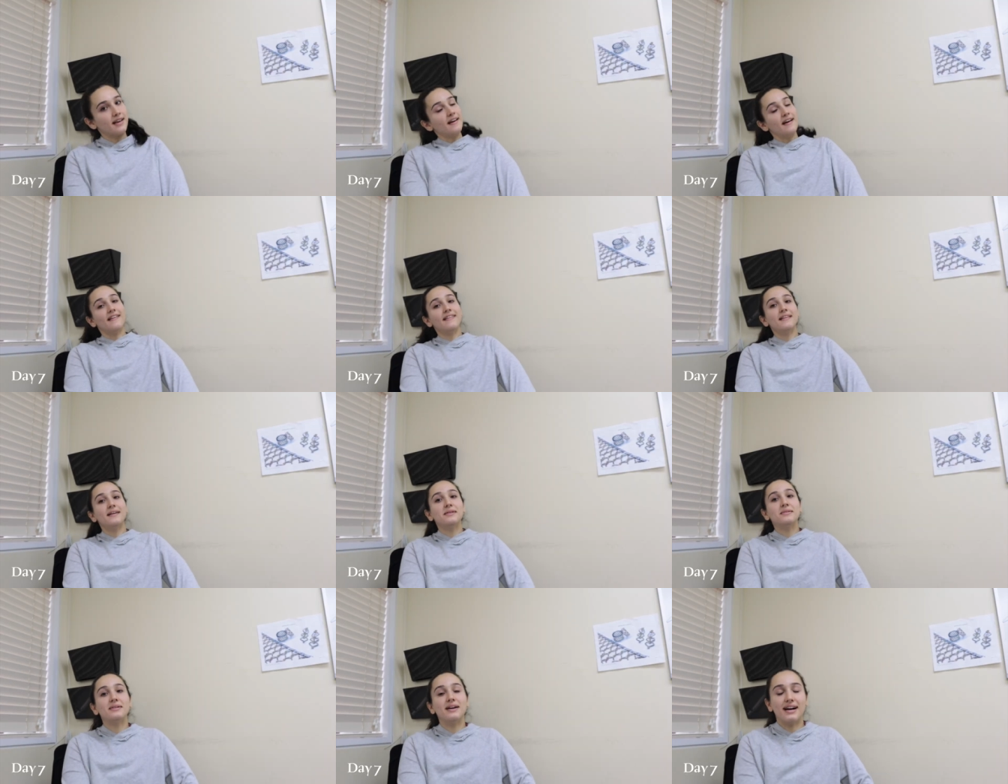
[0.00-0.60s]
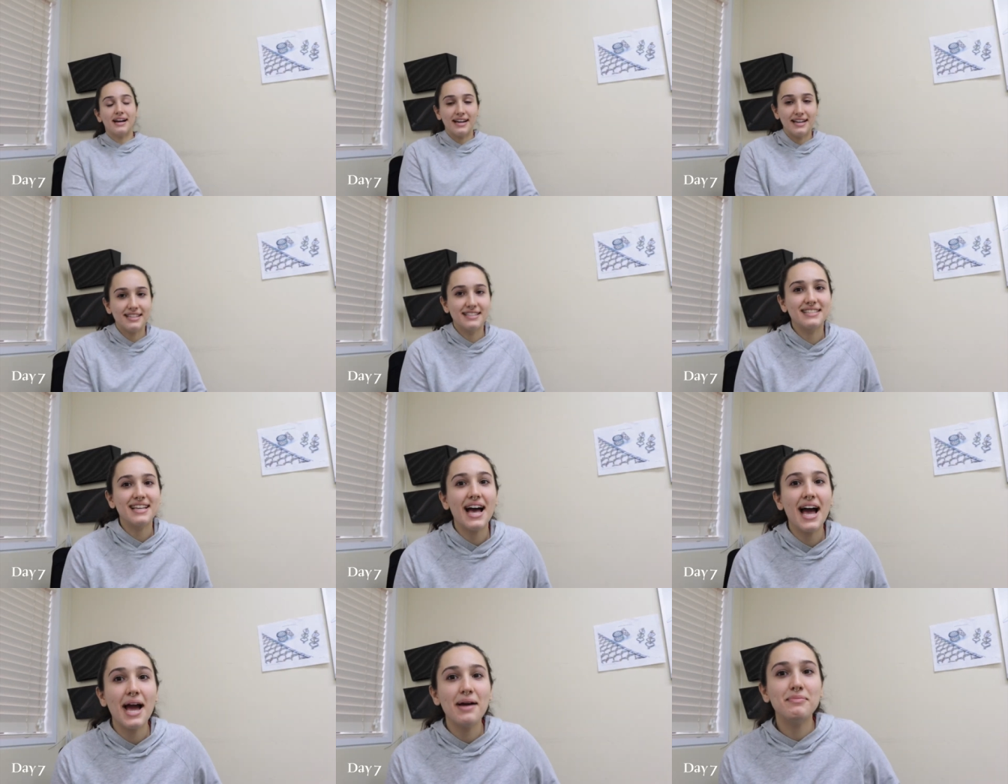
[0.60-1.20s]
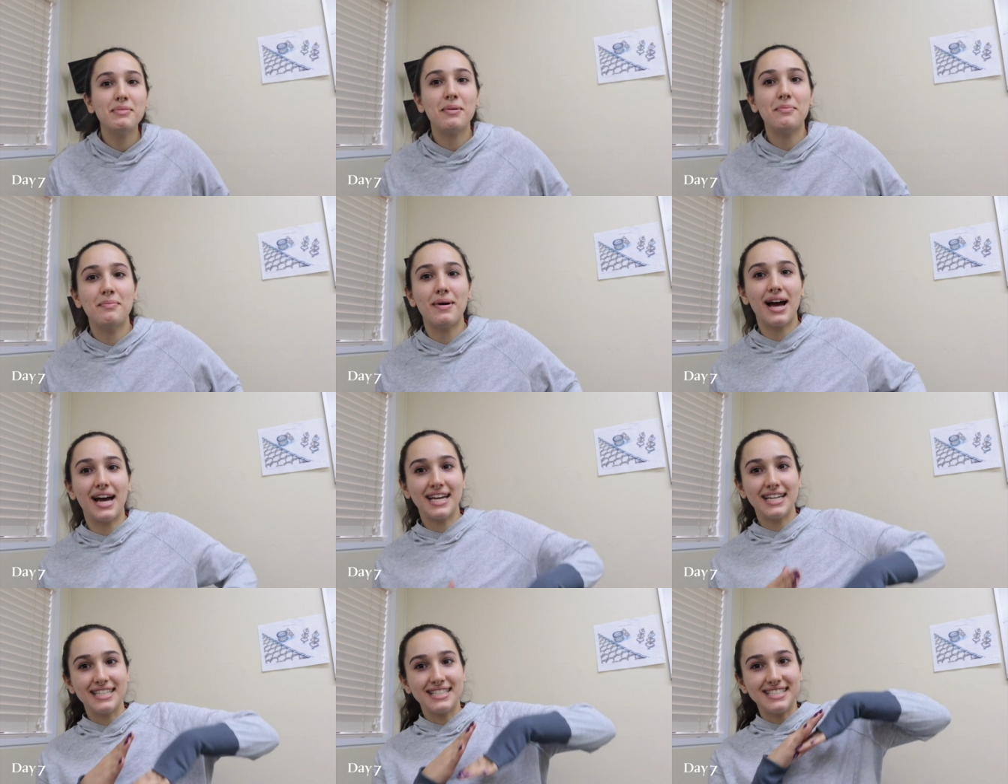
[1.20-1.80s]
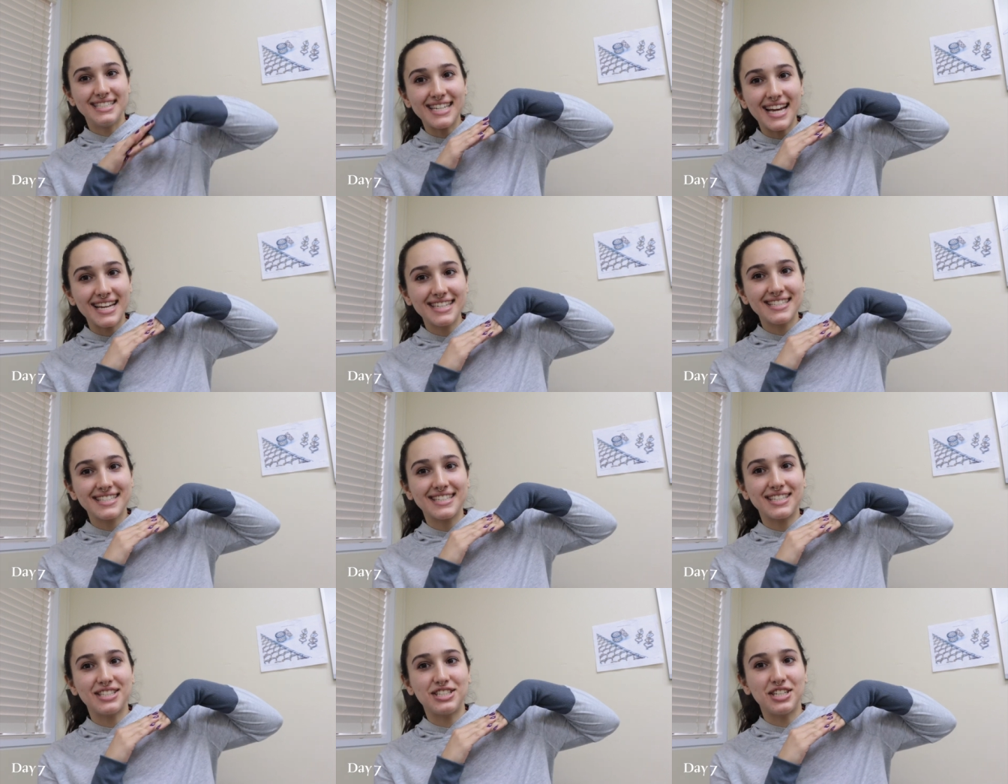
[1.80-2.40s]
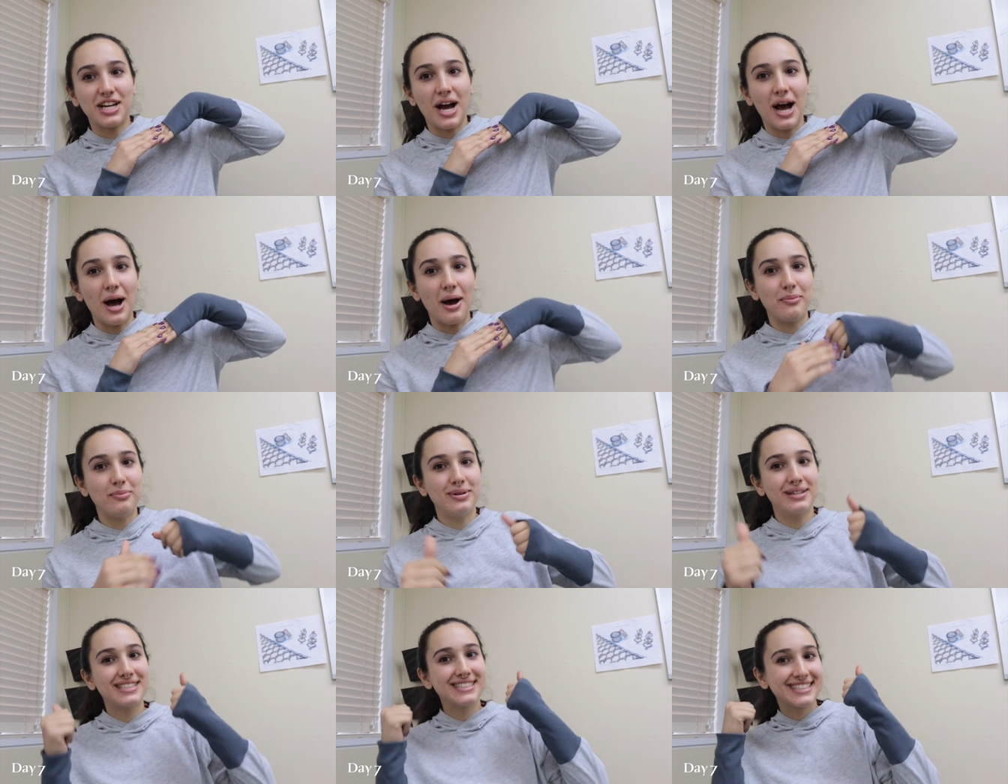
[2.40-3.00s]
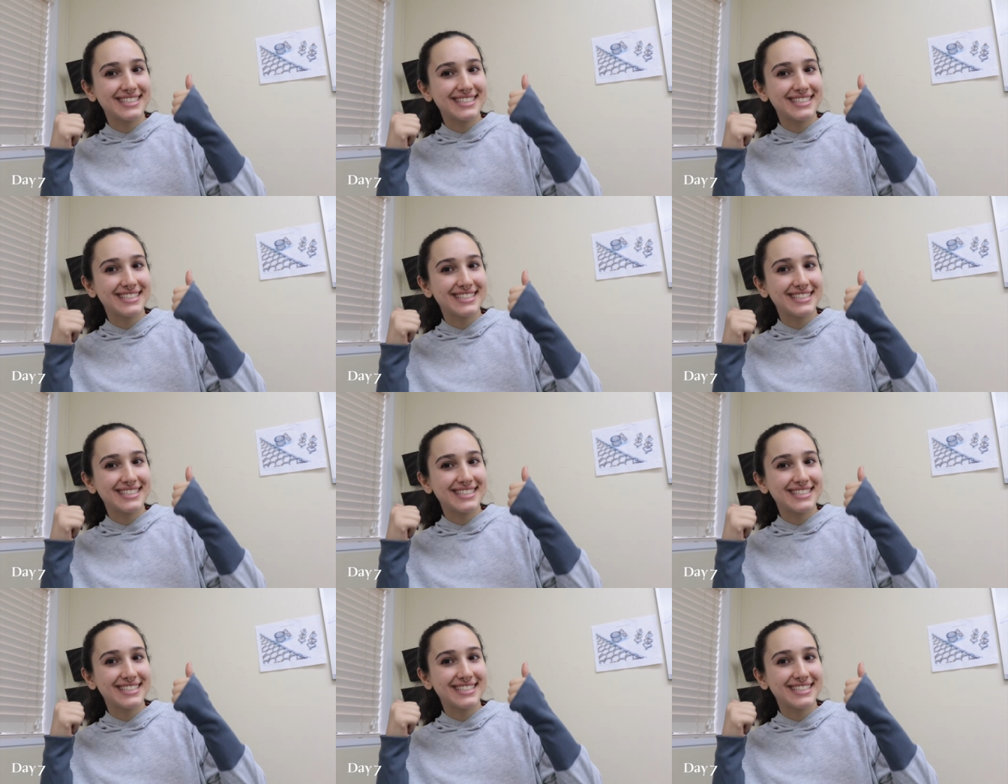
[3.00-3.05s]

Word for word: Hello guys, I'm at my desk job